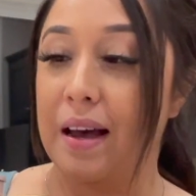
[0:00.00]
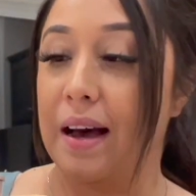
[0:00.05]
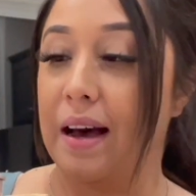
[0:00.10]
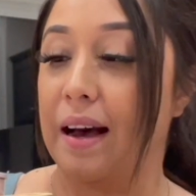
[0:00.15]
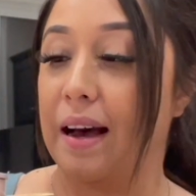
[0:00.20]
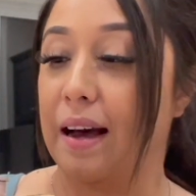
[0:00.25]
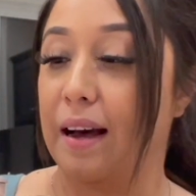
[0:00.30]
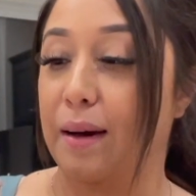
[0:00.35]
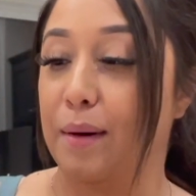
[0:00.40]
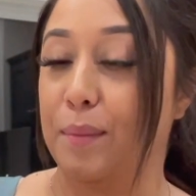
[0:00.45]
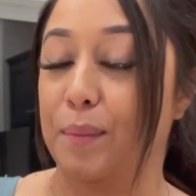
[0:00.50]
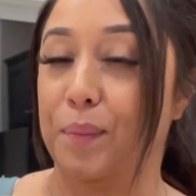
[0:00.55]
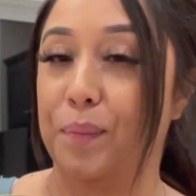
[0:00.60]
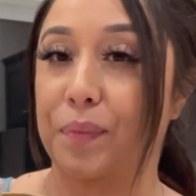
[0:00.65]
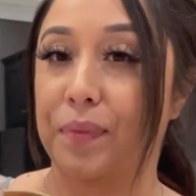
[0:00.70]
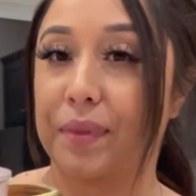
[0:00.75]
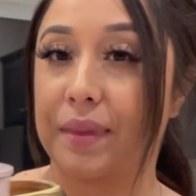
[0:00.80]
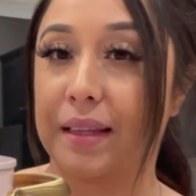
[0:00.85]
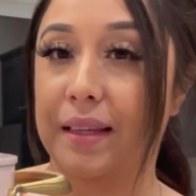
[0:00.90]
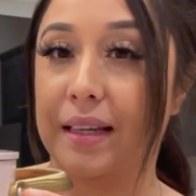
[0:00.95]
Um,
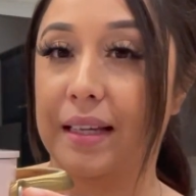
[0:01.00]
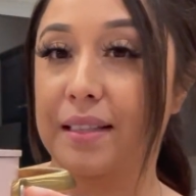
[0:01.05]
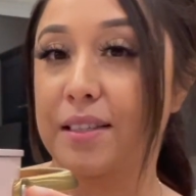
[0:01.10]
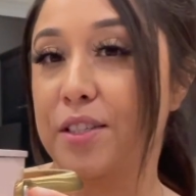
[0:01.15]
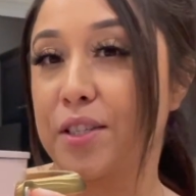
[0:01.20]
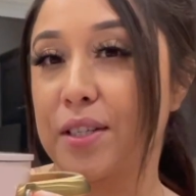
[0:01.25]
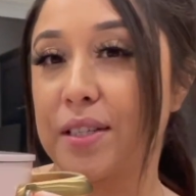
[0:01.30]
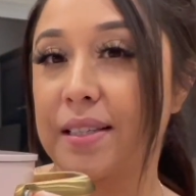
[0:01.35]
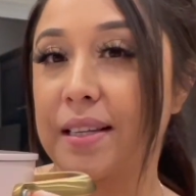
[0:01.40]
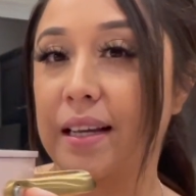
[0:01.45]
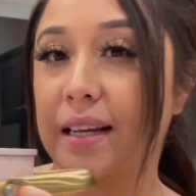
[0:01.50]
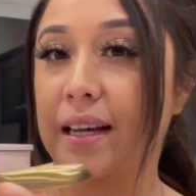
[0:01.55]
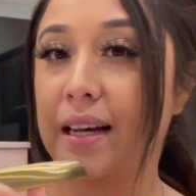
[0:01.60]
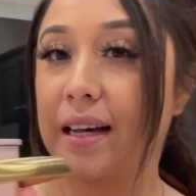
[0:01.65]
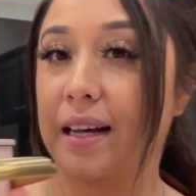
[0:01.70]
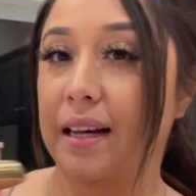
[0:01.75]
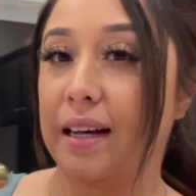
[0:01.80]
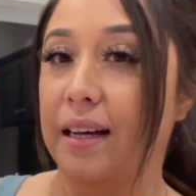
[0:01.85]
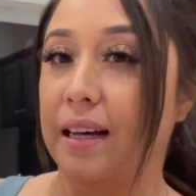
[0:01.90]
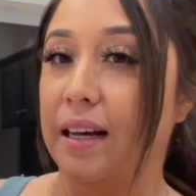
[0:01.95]
It's just like
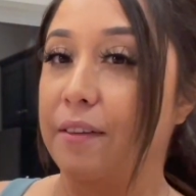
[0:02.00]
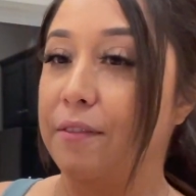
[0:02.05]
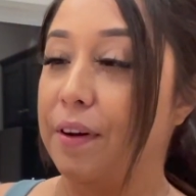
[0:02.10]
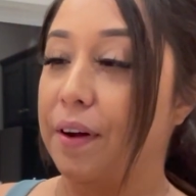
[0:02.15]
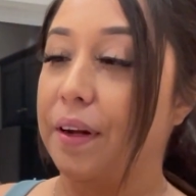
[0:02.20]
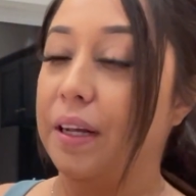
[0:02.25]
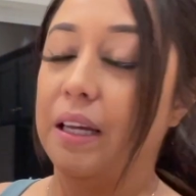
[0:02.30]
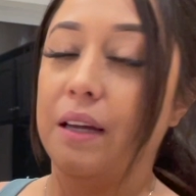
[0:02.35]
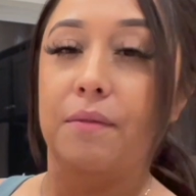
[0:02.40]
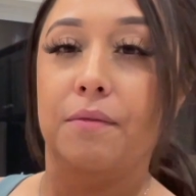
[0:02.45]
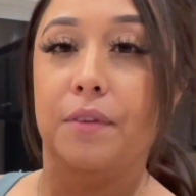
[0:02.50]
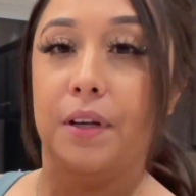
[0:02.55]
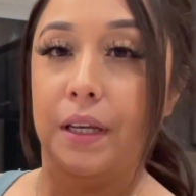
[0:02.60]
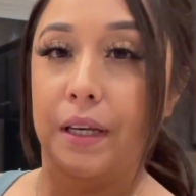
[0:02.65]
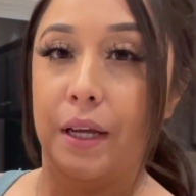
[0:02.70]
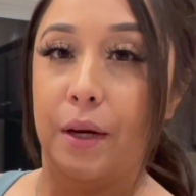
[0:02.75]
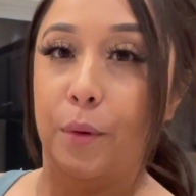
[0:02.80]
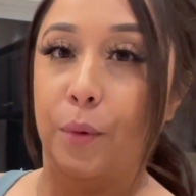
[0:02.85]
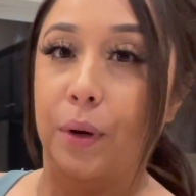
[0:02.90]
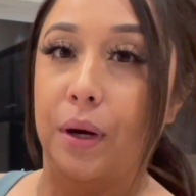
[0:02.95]
a, a very
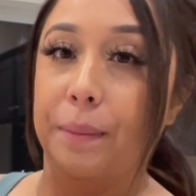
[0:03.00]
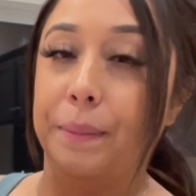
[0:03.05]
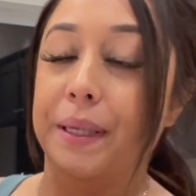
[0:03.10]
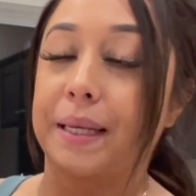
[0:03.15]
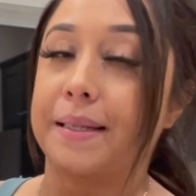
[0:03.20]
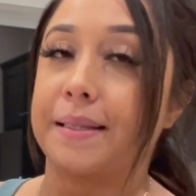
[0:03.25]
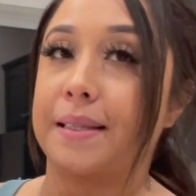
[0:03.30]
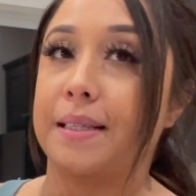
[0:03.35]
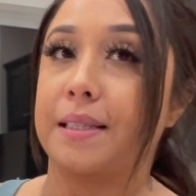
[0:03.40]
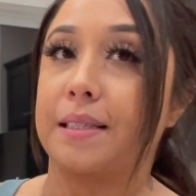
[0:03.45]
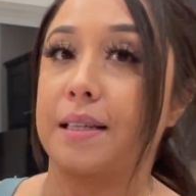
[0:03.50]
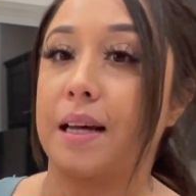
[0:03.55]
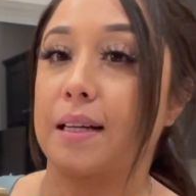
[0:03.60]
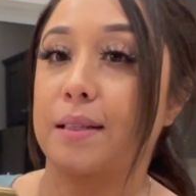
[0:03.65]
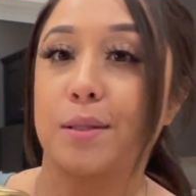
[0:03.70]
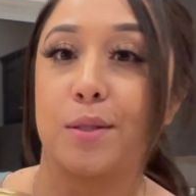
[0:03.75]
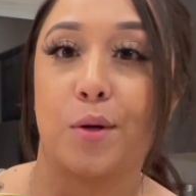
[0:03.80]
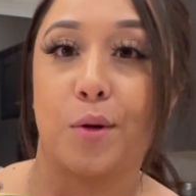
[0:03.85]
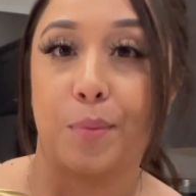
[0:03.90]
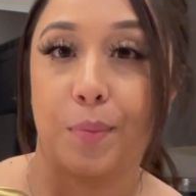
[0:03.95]
convenient one because it's
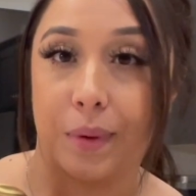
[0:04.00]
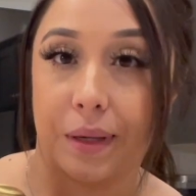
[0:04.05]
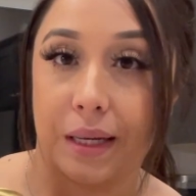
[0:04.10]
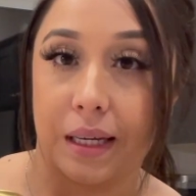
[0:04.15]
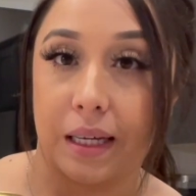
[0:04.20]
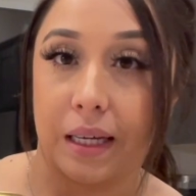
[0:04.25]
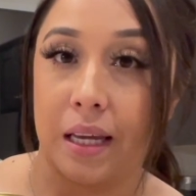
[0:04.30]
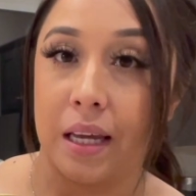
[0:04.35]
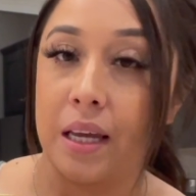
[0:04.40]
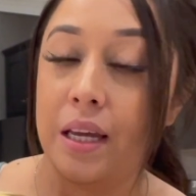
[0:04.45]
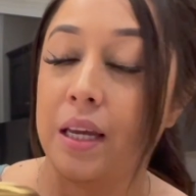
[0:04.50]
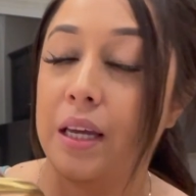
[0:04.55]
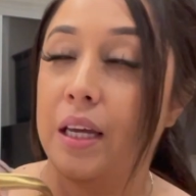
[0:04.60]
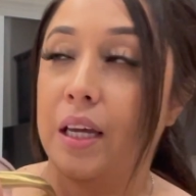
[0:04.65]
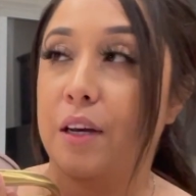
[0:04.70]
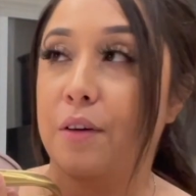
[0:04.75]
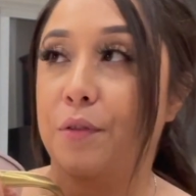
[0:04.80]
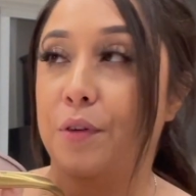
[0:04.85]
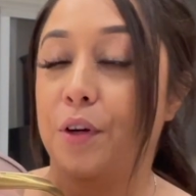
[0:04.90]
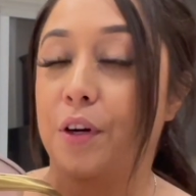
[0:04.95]
not so big.
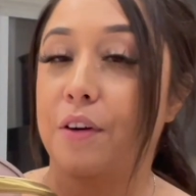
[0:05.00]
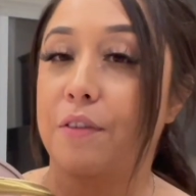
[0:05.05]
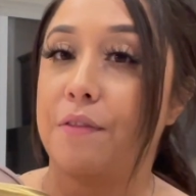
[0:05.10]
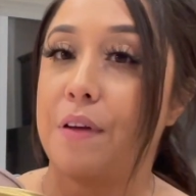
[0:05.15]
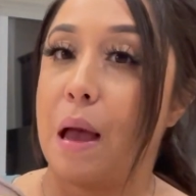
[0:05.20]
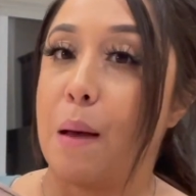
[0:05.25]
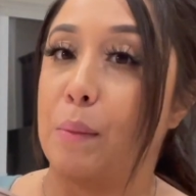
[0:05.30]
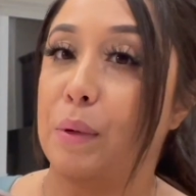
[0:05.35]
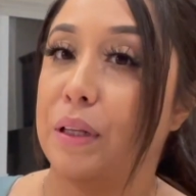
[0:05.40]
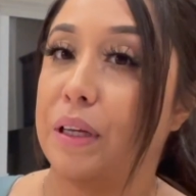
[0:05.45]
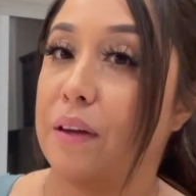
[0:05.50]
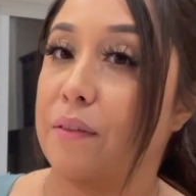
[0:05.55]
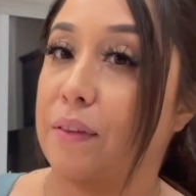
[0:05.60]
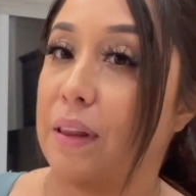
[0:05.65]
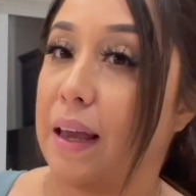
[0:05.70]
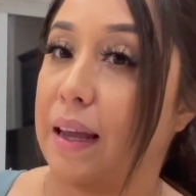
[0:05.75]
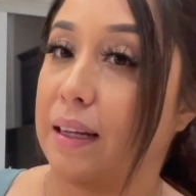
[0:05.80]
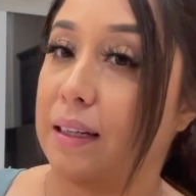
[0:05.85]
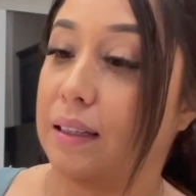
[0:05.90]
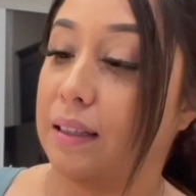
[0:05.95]
If you're a family of
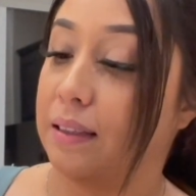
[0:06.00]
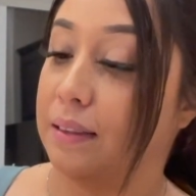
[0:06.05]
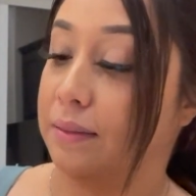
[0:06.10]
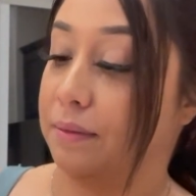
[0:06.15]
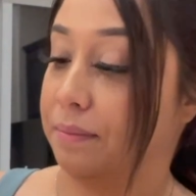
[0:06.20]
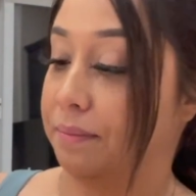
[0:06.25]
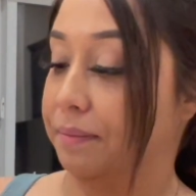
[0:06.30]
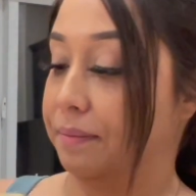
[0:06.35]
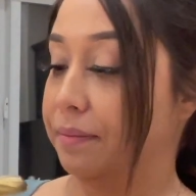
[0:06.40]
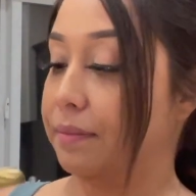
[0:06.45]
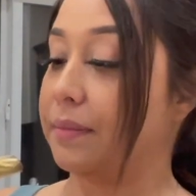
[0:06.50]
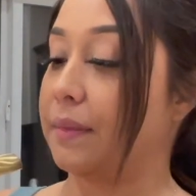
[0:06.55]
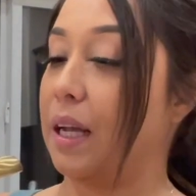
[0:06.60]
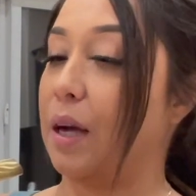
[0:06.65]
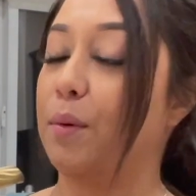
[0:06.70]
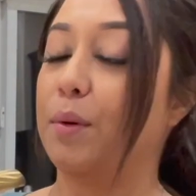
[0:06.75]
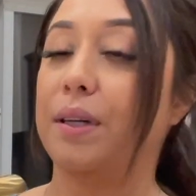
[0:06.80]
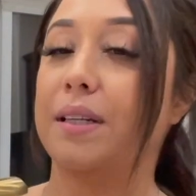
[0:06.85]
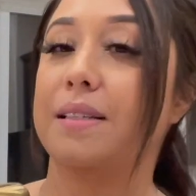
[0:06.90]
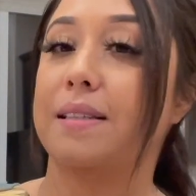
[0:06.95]
like,
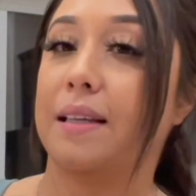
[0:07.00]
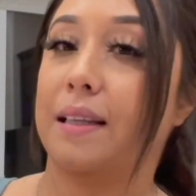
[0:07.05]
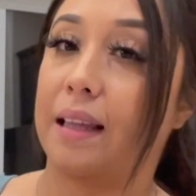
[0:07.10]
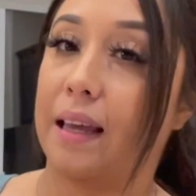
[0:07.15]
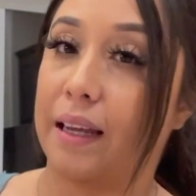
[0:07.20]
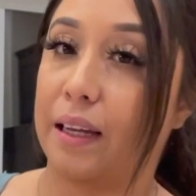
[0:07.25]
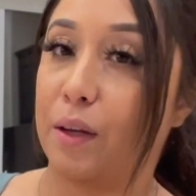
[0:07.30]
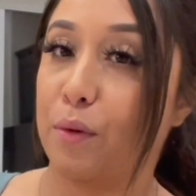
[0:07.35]
I wanna say like